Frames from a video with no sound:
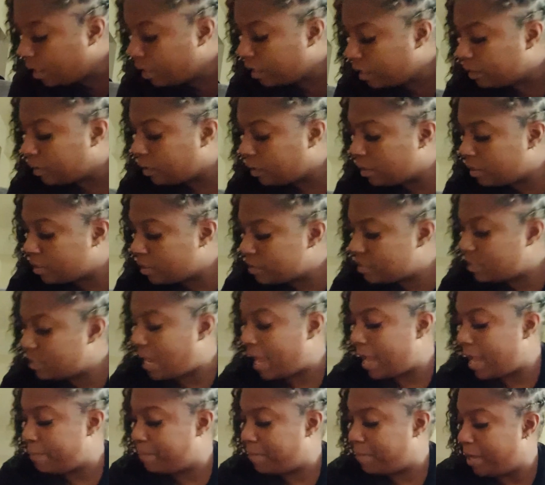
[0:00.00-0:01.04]
Looks
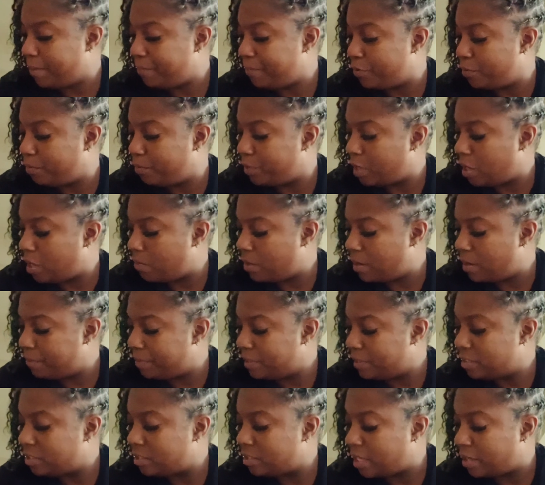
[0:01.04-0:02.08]
like people blow up
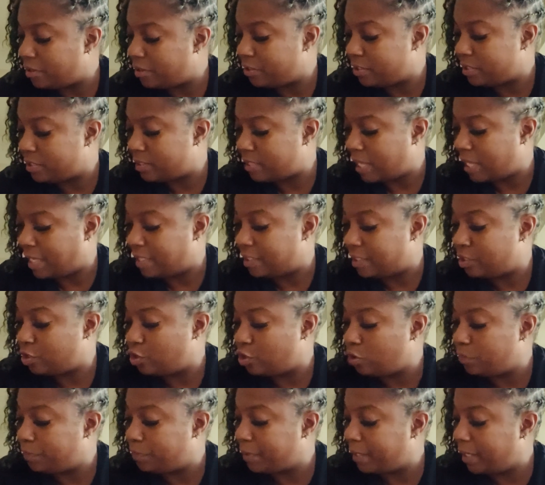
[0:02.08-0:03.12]
in southern states. Do
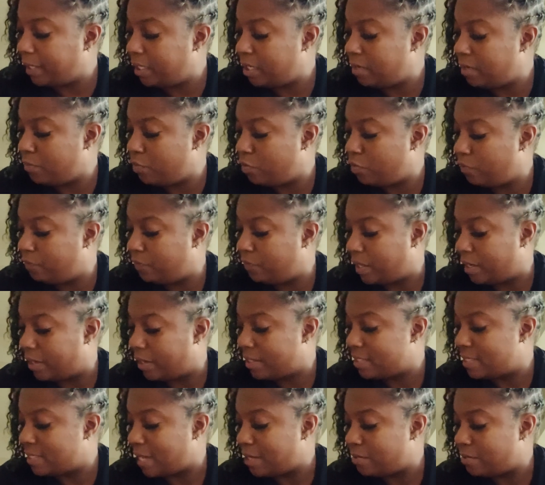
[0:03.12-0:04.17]
you plan to move there?
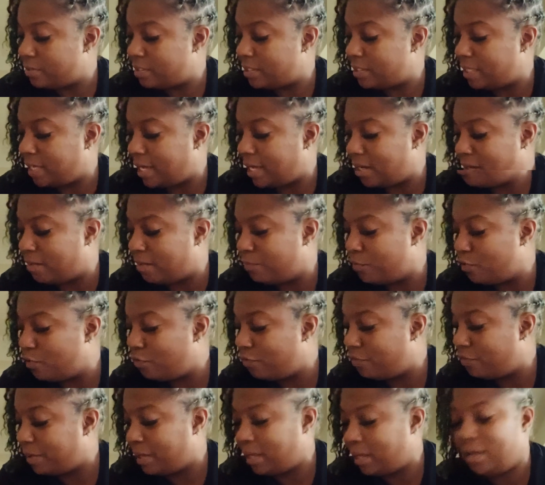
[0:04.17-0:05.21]
Because I don't see any
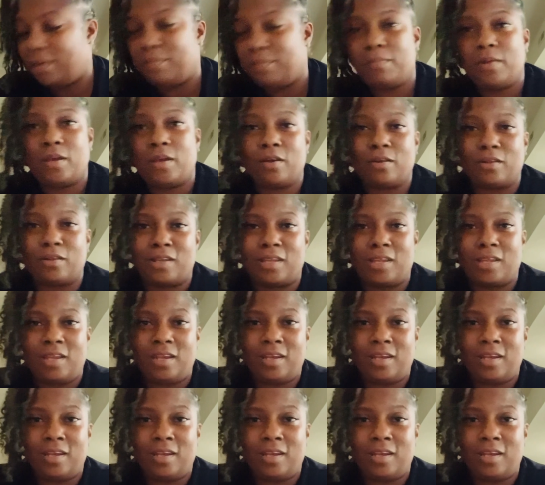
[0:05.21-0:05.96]
movement in Maryland.